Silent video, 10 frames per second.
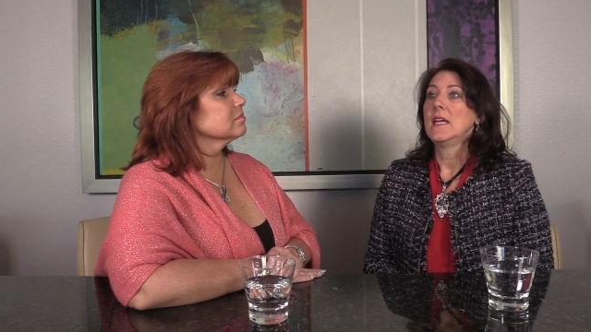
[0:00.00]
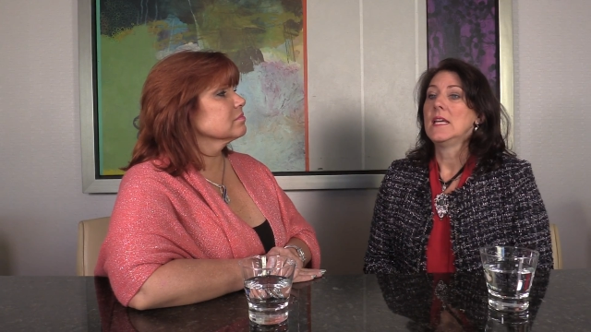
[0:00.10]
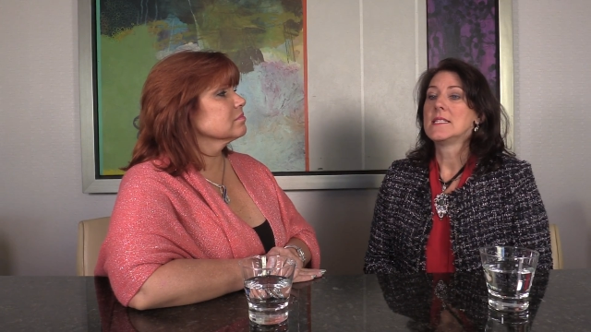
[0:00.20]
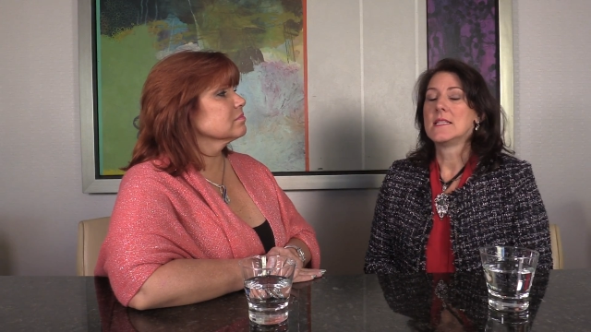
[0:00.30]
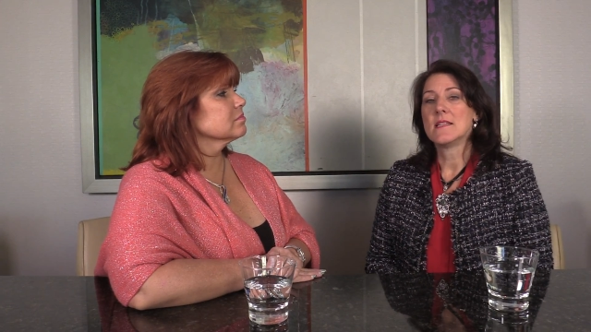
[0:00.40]

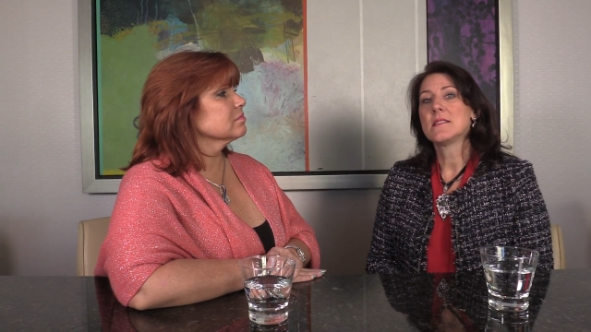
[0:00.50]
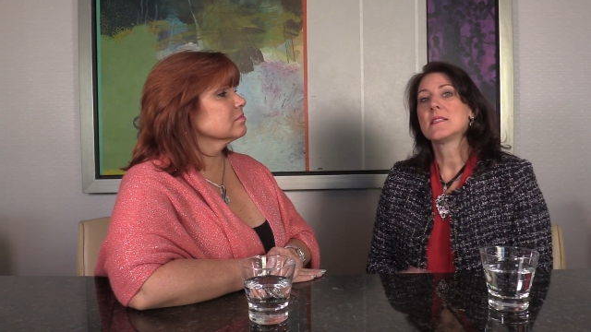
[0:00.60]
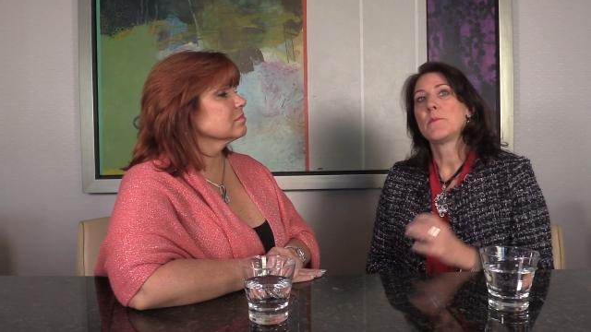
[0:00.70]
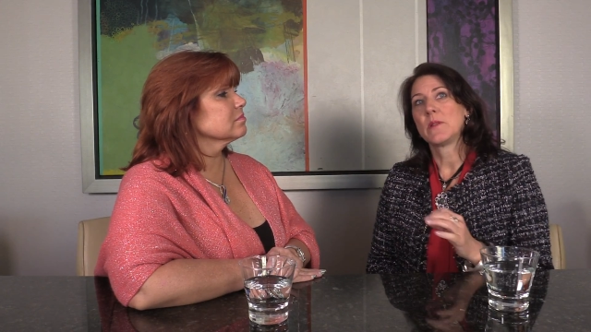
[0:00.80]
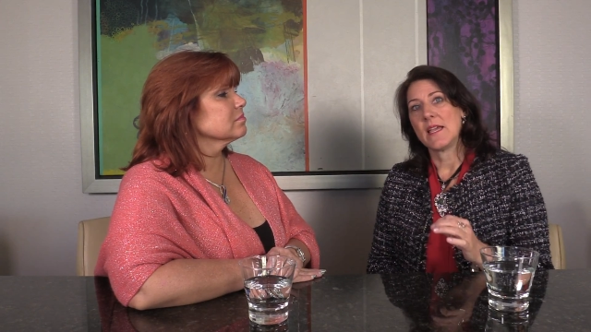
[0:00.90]
Speaker 1: Is this
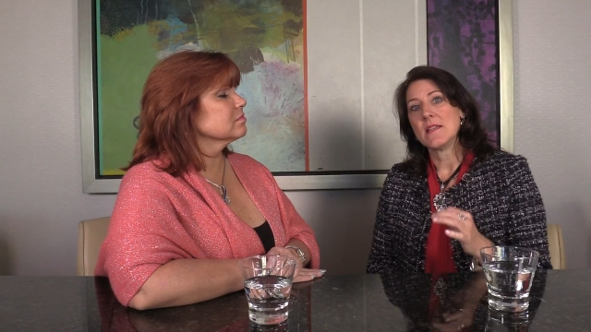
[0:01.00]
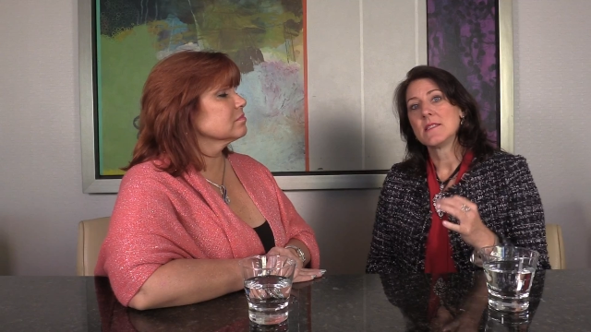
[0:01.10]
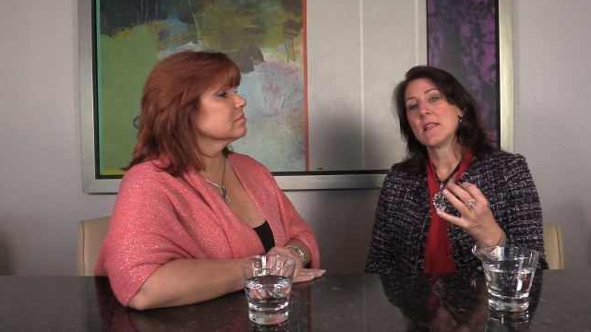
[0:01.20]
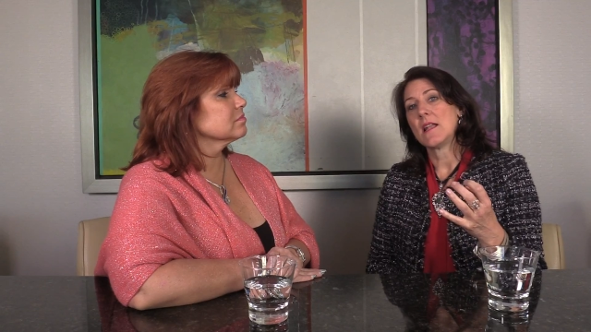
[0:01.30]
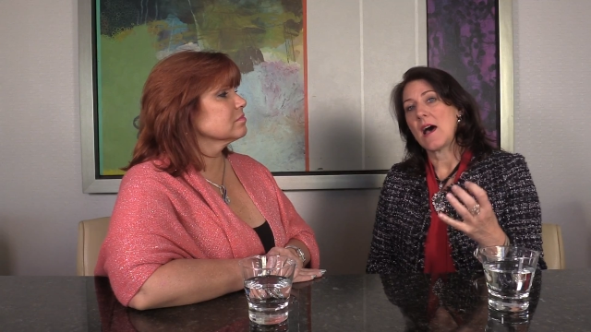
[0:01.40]
the
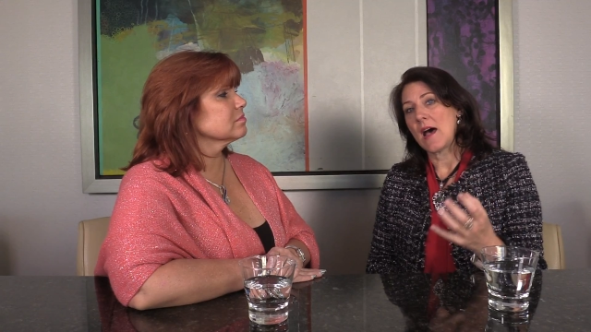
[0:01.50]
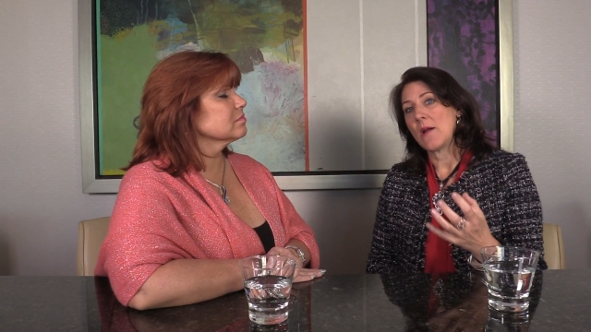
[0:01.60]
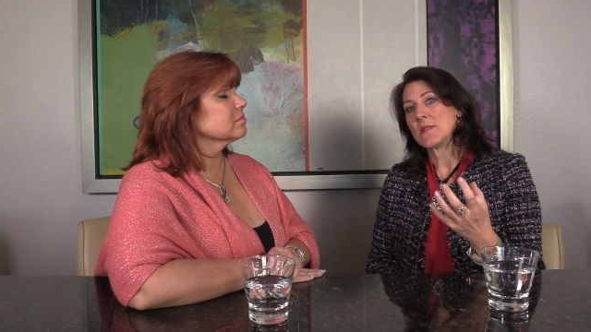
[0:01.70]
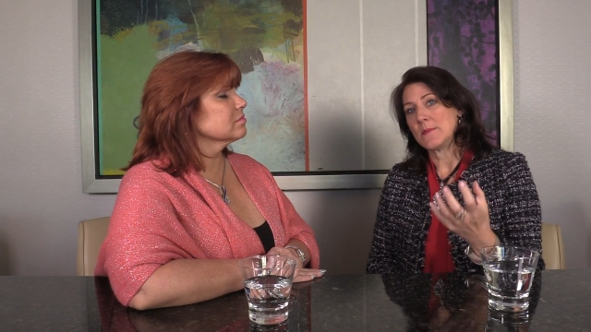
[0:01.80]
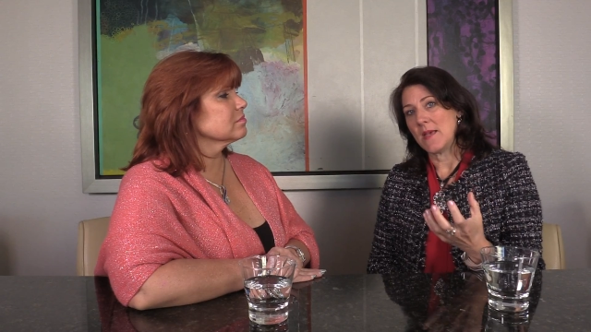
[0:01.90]
place that
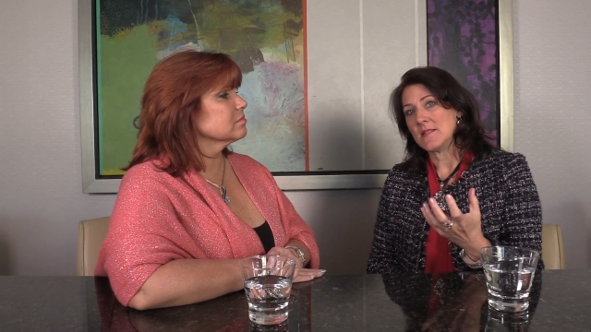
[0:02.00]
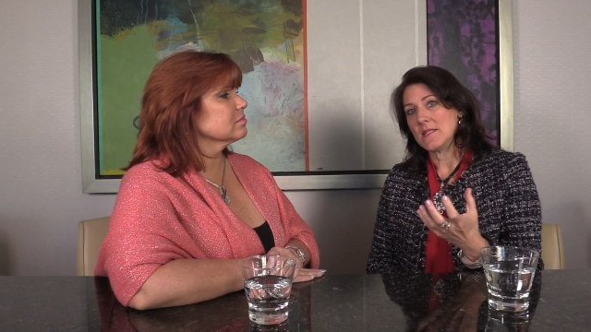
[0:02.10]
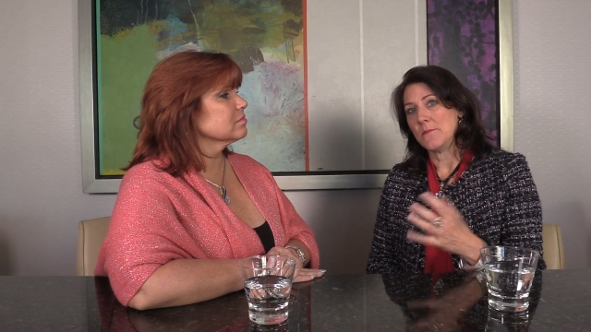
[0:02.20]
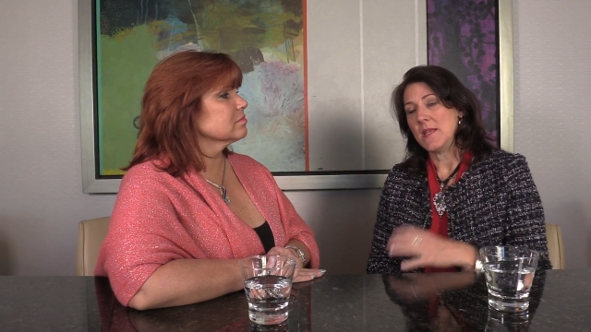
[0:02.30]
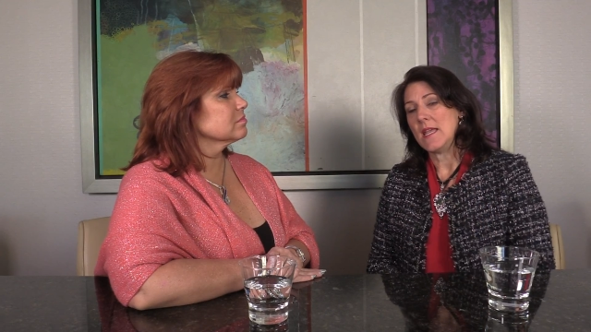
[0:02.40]
I was meant
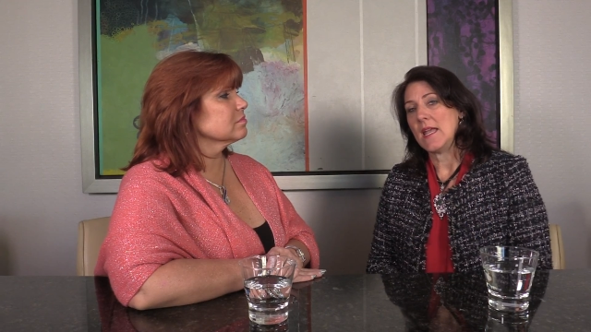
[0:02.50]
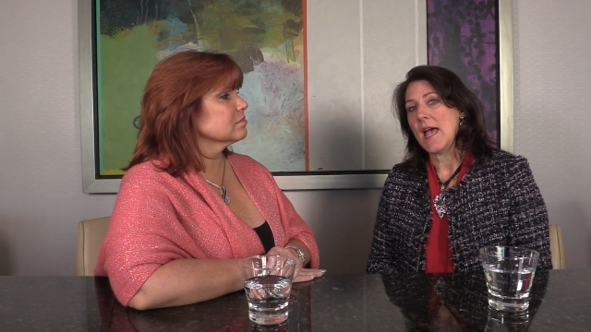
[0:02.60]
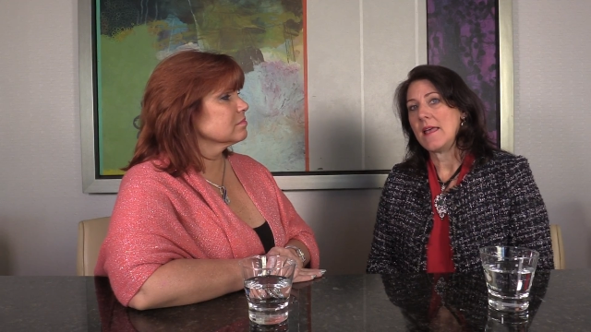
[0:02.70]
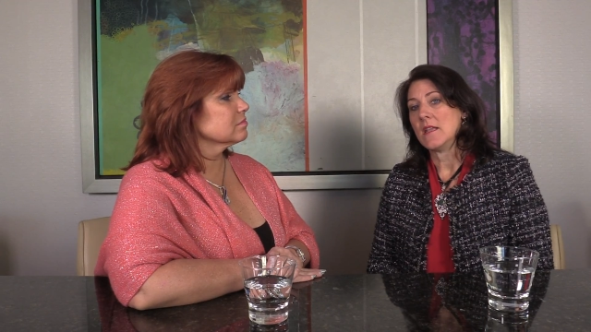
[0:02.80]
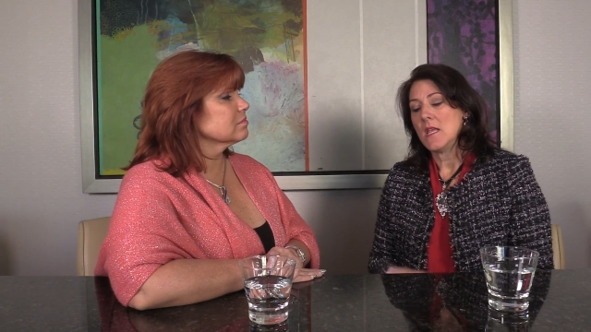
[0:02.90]
to be,
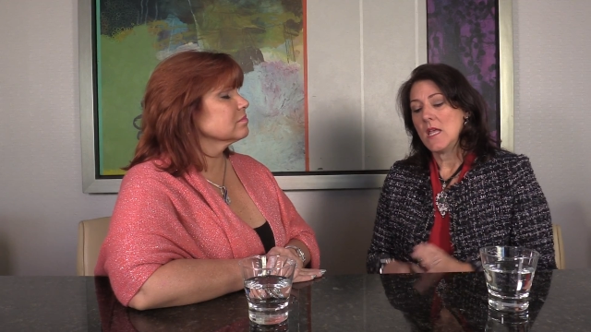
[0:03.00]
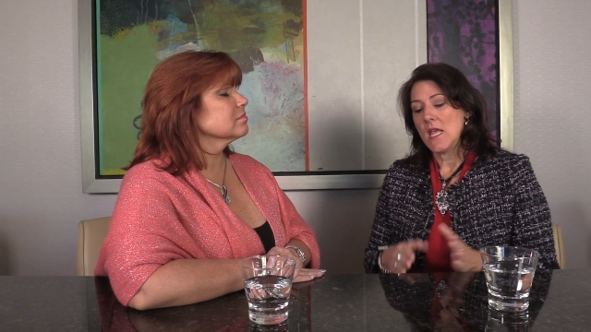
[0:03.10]
and